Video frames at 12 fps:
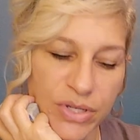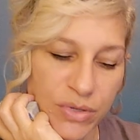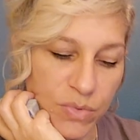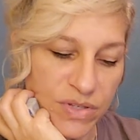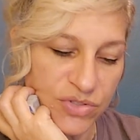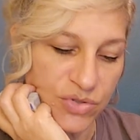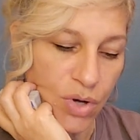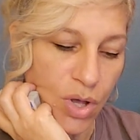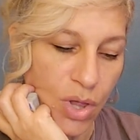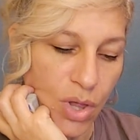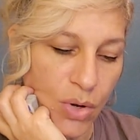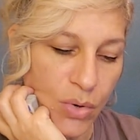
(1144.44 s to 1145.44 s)
or you
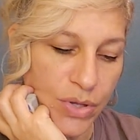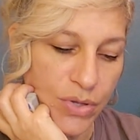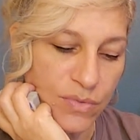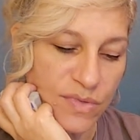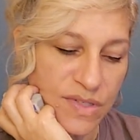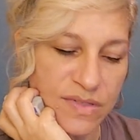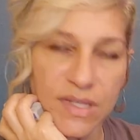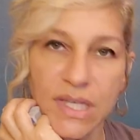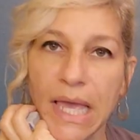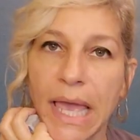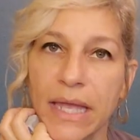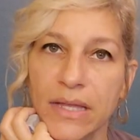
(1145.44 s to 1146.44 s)
withdraw, or you
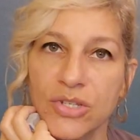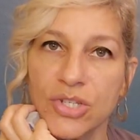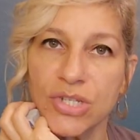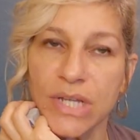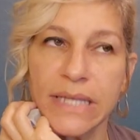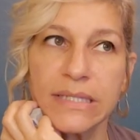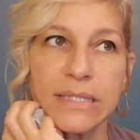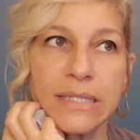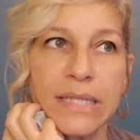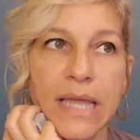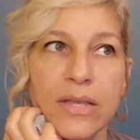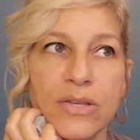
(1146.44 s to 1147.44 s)
disengage.
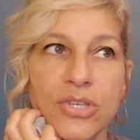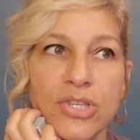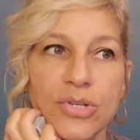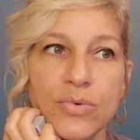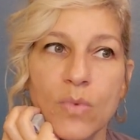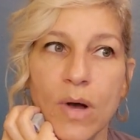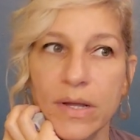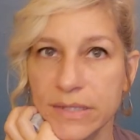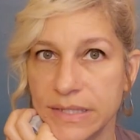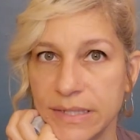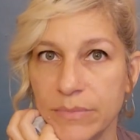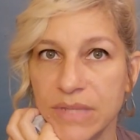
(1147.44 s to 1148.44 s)
They do
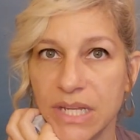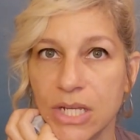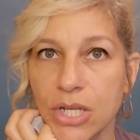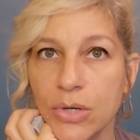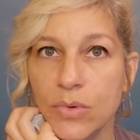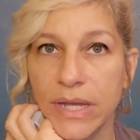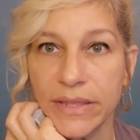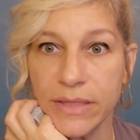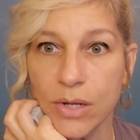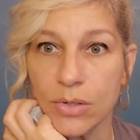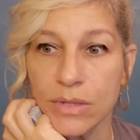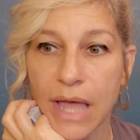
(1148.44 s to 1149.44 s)
want something new in
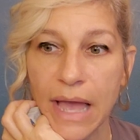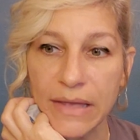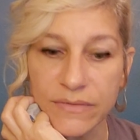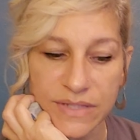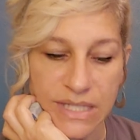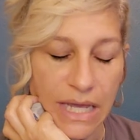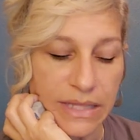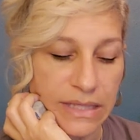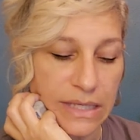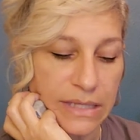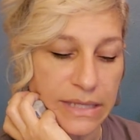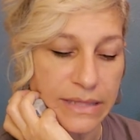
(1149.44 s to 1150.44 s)
their lives. I
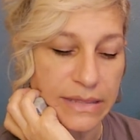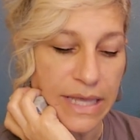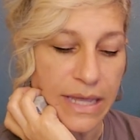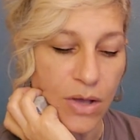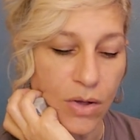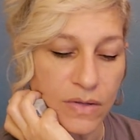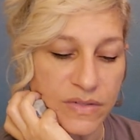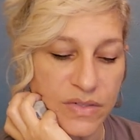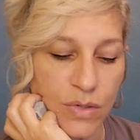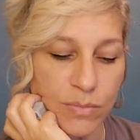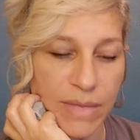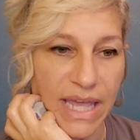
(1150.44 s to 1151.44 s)
think that they
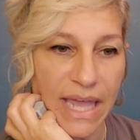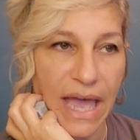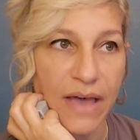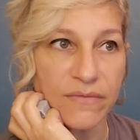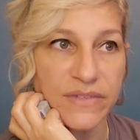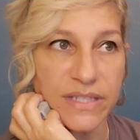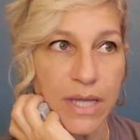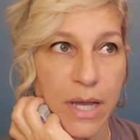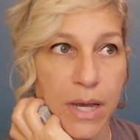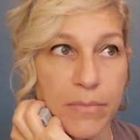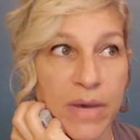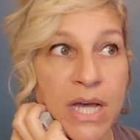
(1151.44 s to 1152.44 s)
also may have
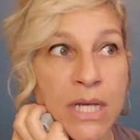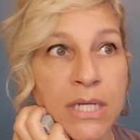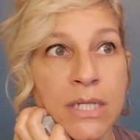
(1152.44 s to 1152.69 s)
some,